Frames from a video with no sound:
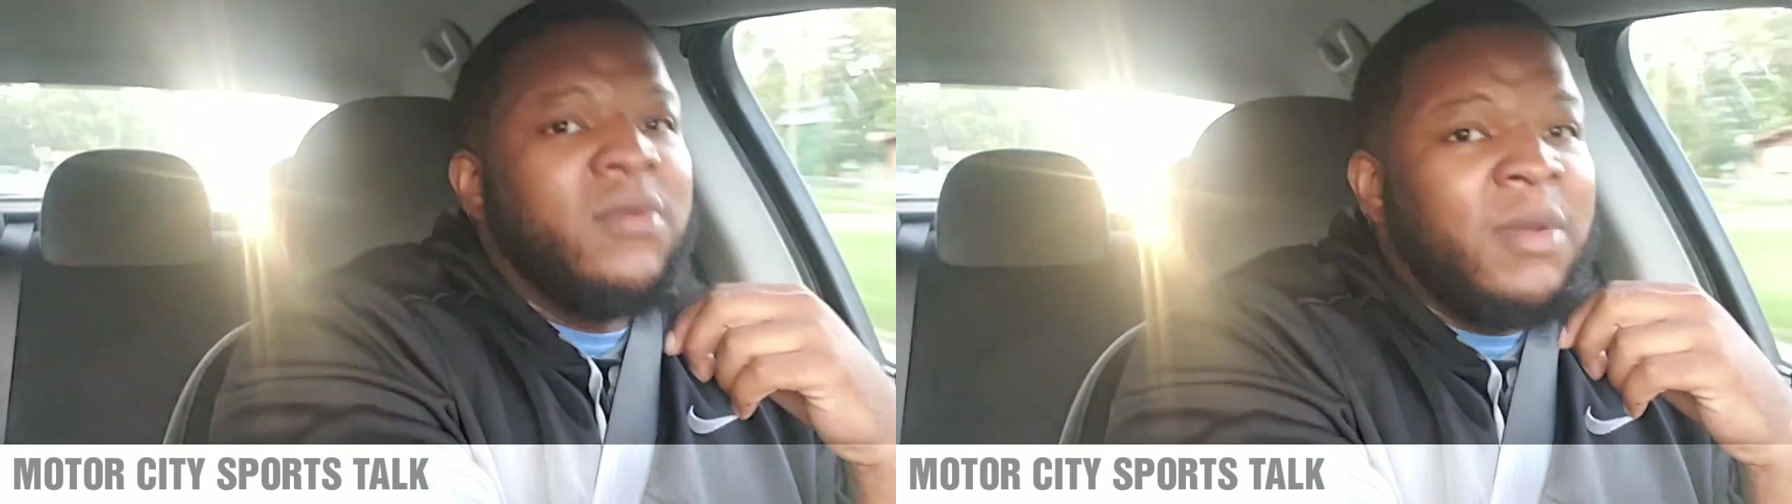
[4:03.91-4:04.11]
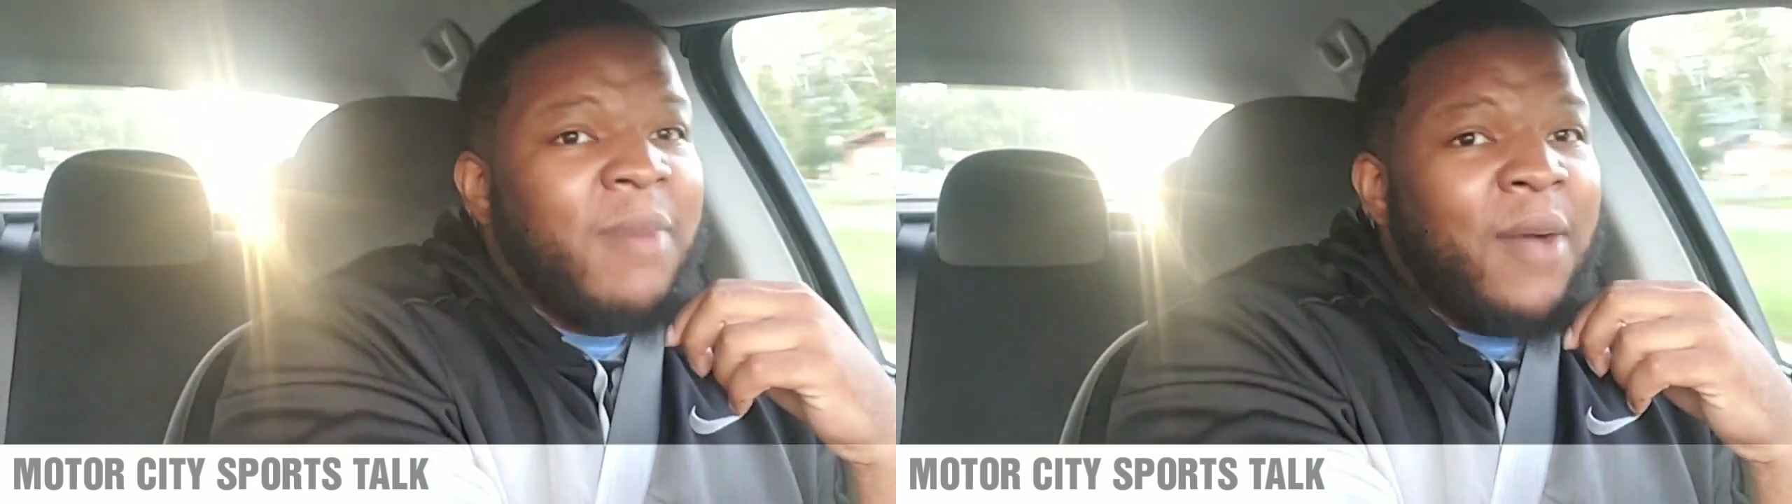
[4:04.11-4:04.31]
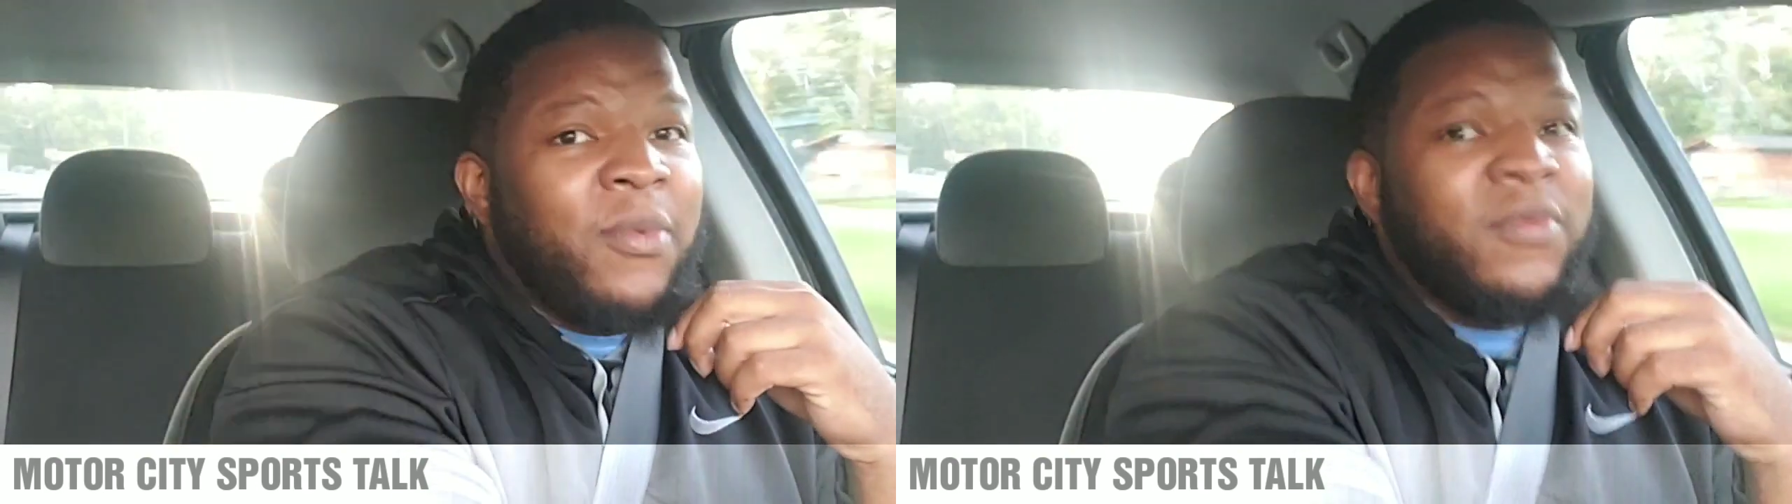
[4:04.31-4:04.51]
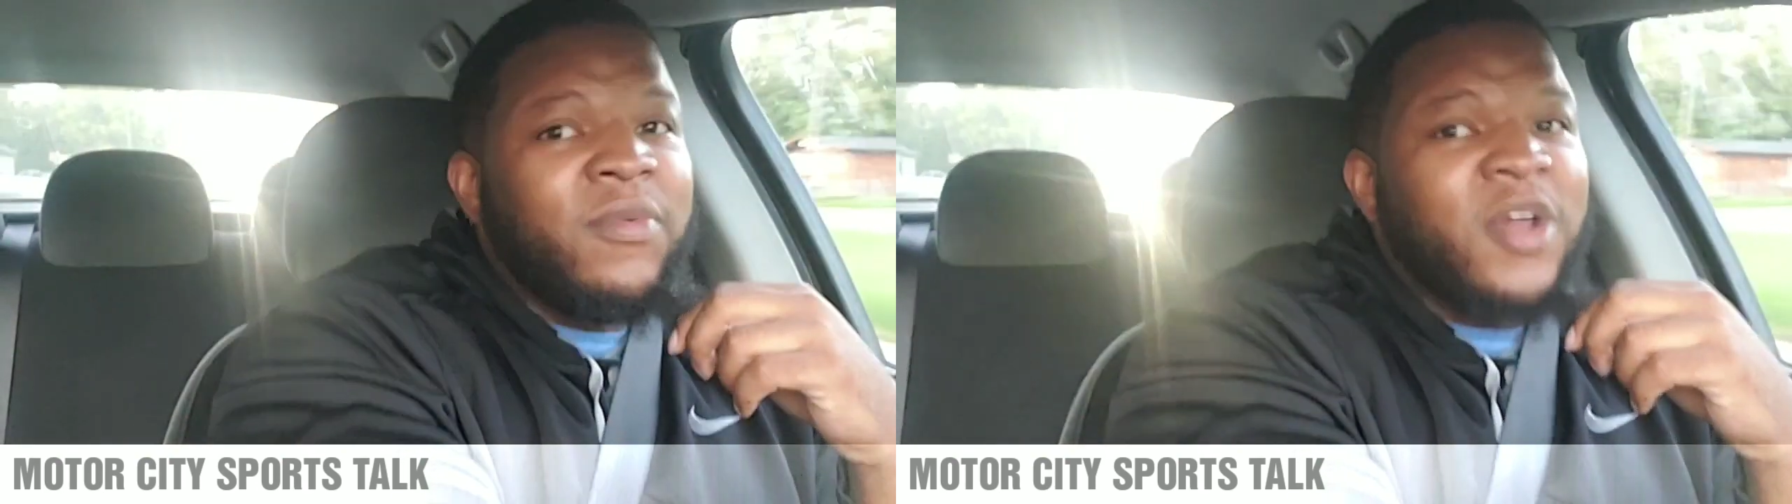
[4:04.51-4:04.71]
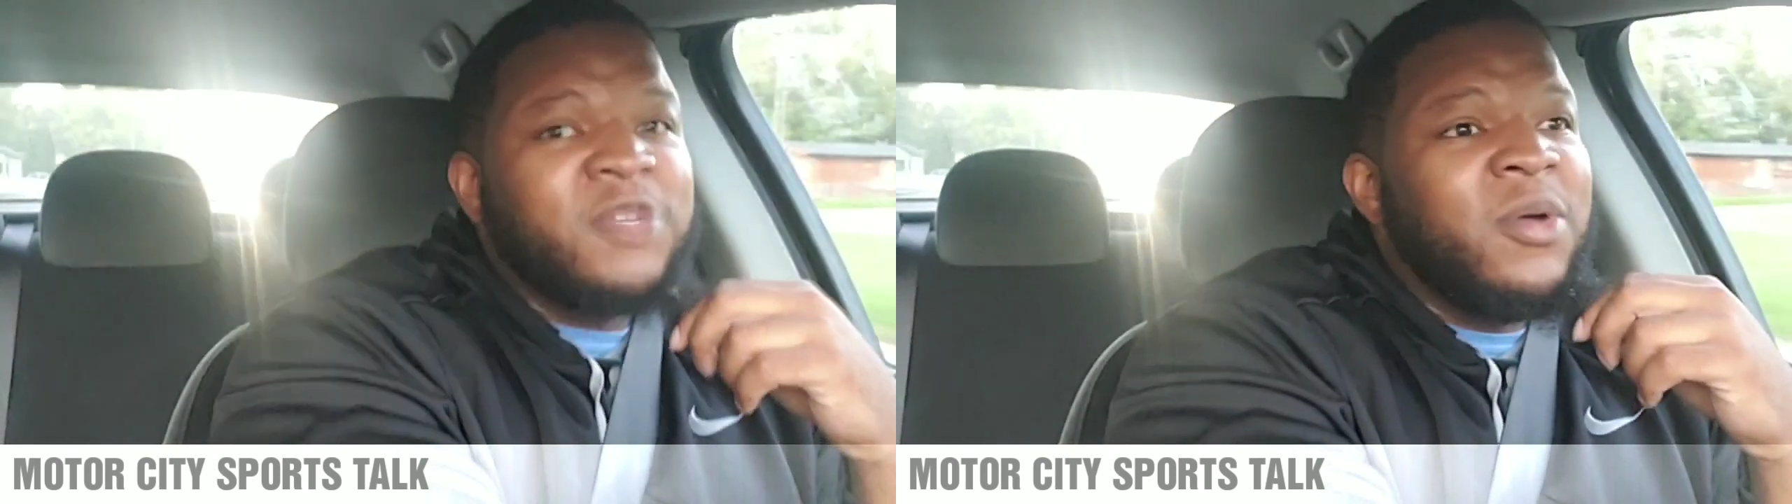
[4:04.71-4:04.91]
What
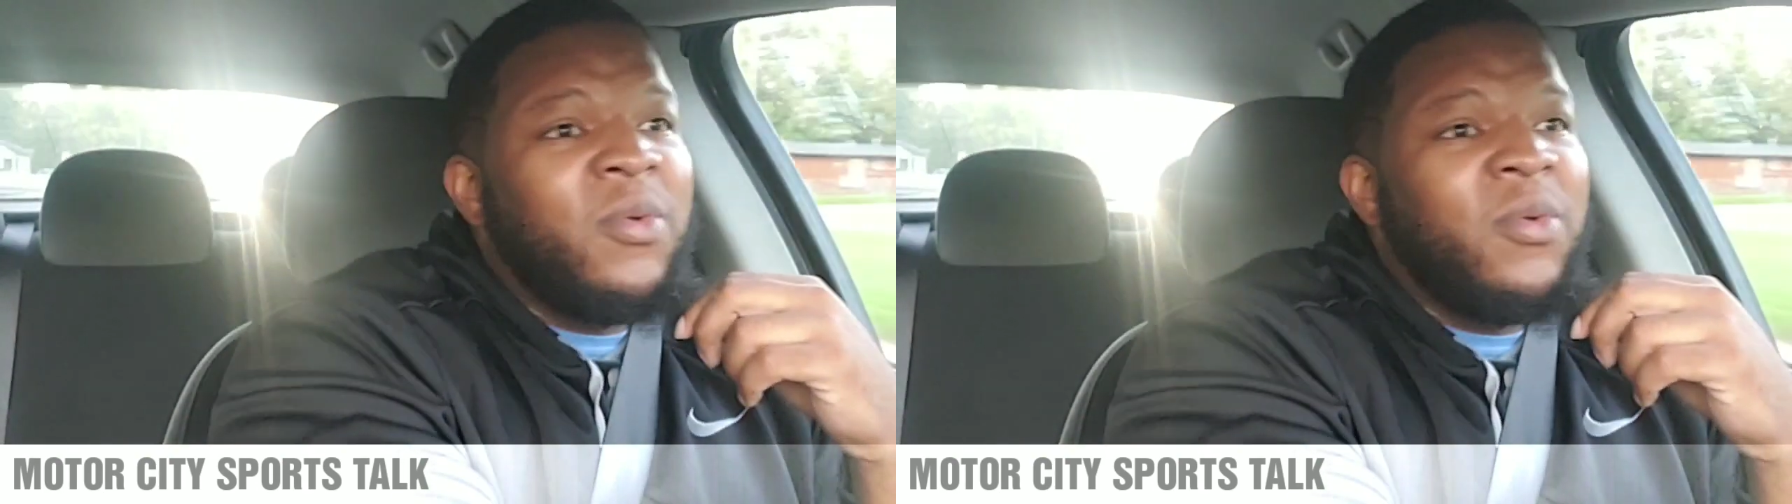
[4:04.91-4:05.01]
about versus